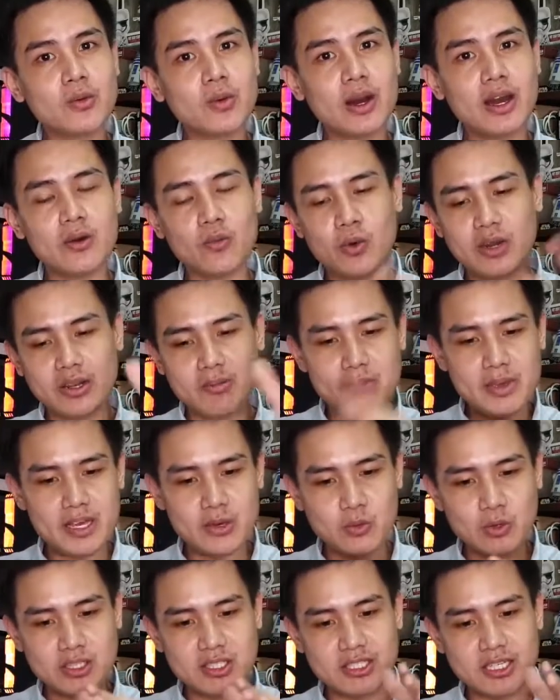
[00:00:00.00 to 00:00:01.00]

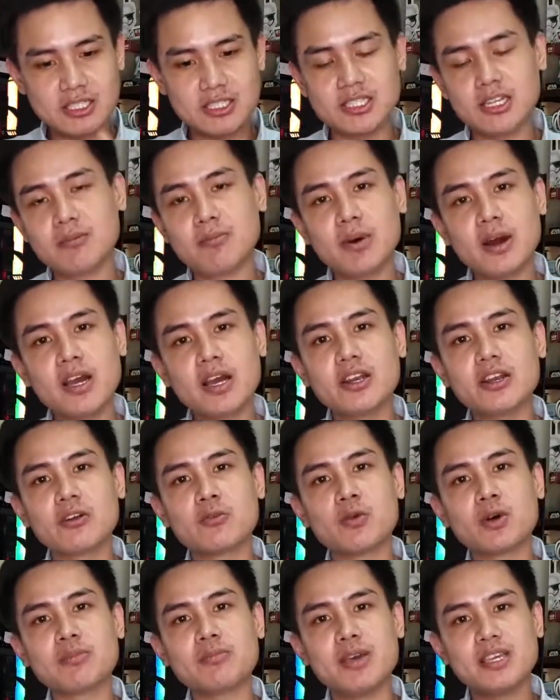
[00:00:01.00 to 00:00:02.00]
what sets it apart or
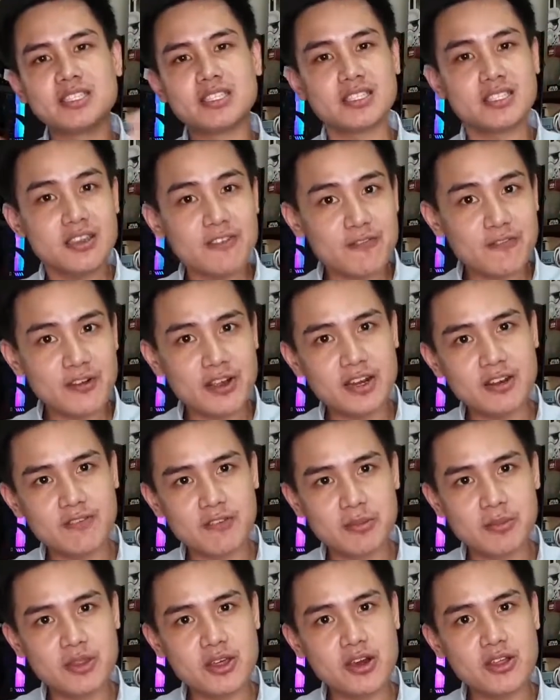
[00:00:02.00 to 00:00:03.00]
what makes it different
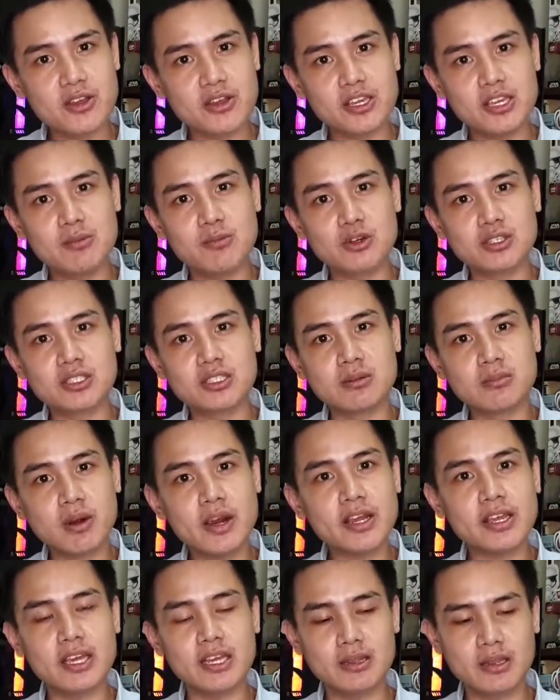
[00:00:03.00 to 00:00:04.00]
from the other keyboards in the
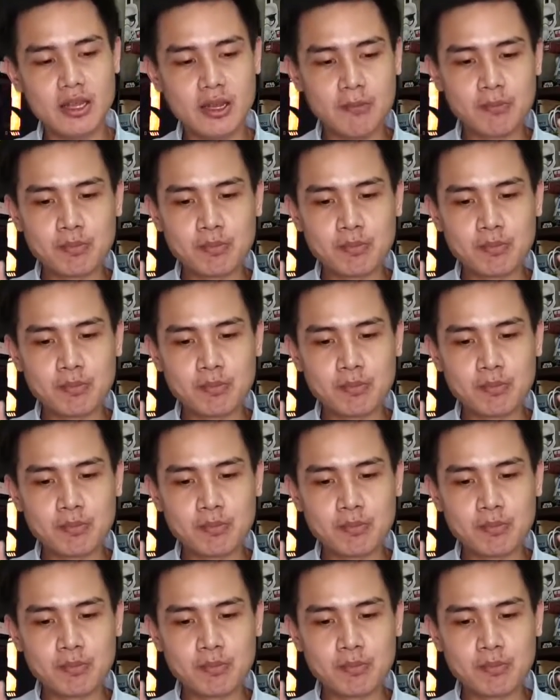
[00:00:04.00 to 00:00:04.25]
market,